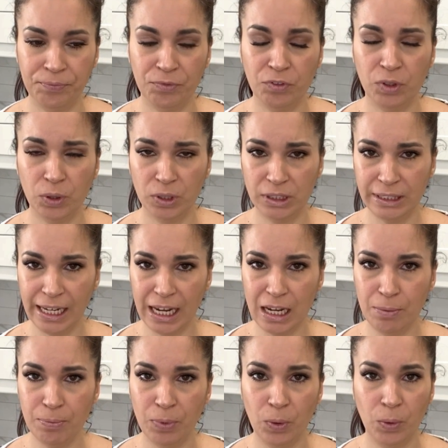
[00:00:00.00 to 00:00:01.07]
floor
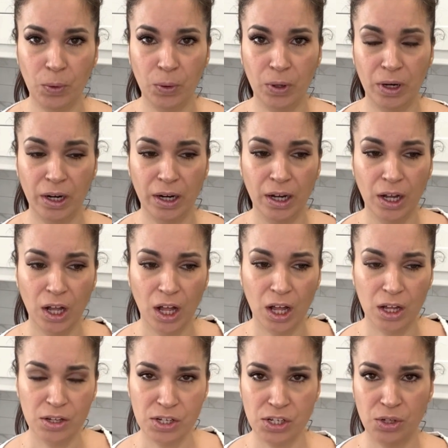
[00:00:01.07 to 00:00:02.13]
tape, or
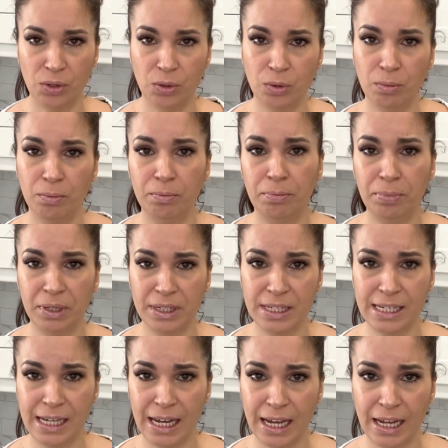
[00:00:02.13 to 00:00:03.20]
also
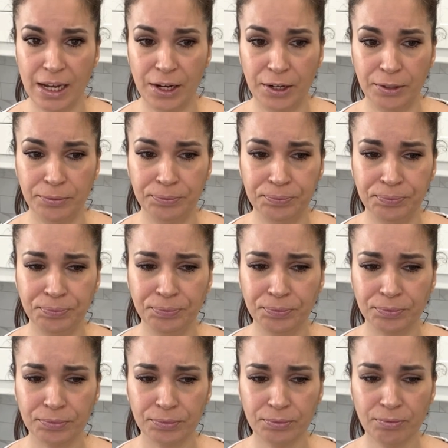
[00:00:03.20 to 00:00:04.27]
put a
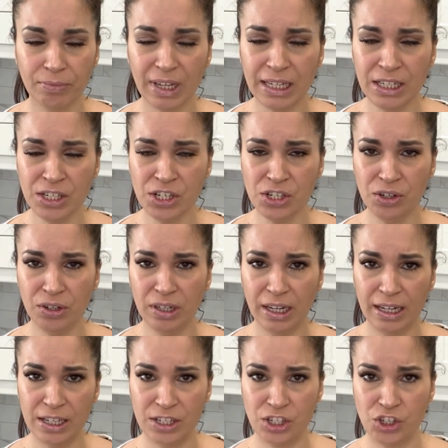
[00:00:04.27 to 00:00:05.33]

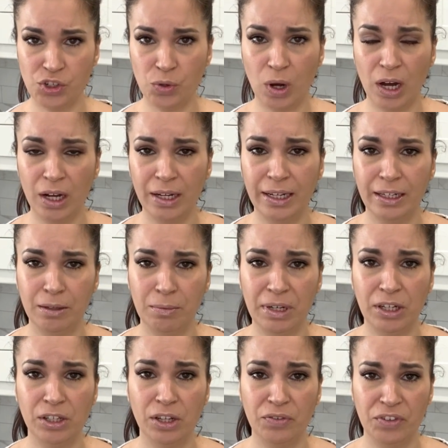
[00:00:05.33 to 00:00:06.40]
insert a straw in the
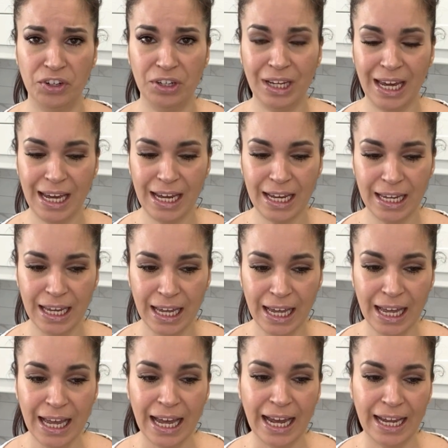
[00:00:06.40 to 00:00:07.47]
middle of your cake,
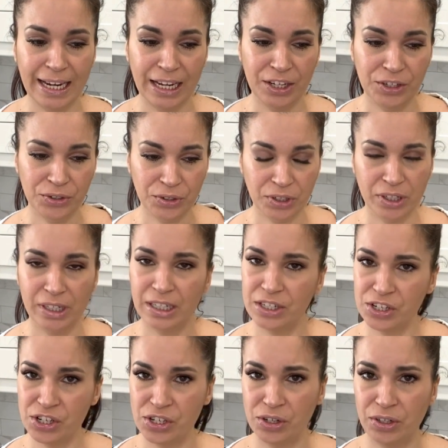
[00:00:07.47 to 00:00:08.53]
and then you can
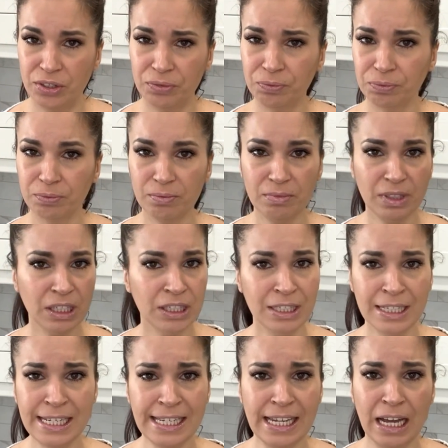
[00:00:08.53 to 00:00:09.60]
insert
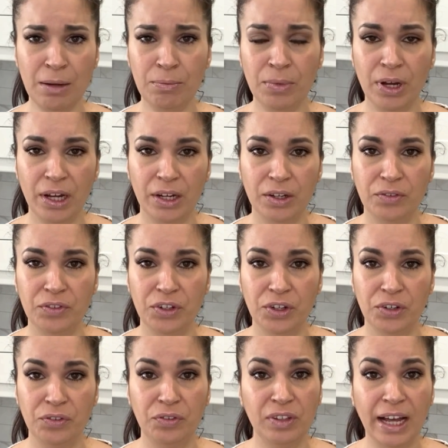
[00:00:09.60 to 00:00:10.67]
the stem of
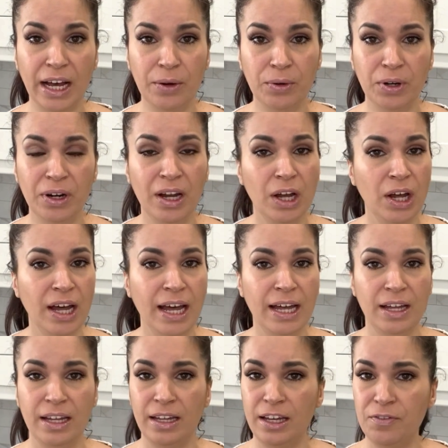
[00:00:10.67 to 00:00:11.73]
your flower,
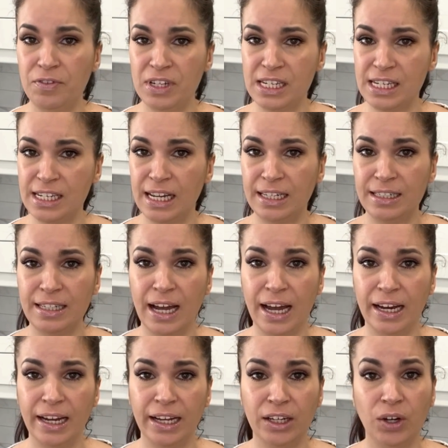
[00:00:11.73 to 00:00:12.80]
if it's
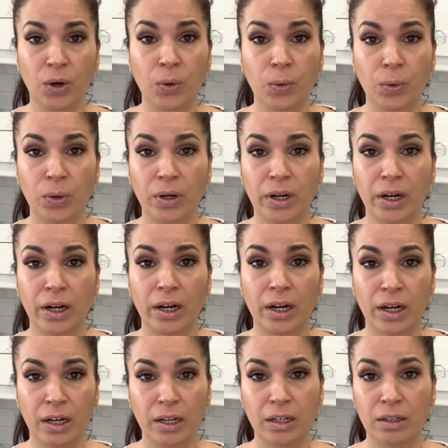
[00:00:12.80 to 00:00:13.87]
synthetic or
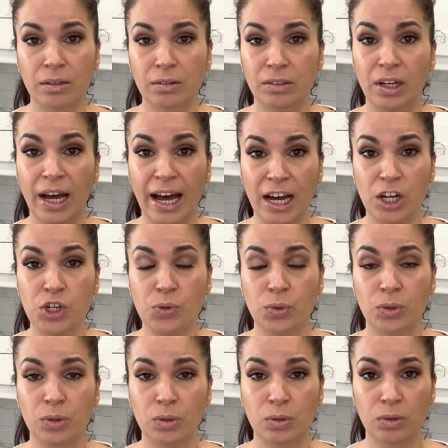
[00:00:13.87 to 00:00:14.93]
the
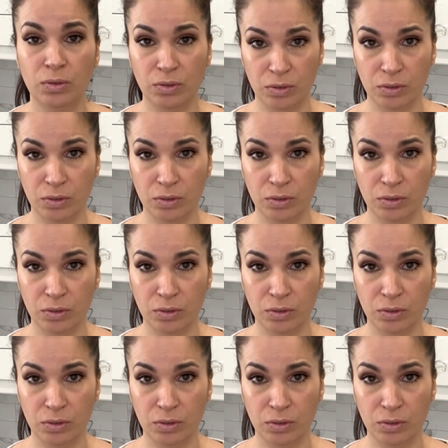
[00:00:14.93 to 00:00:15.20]
actual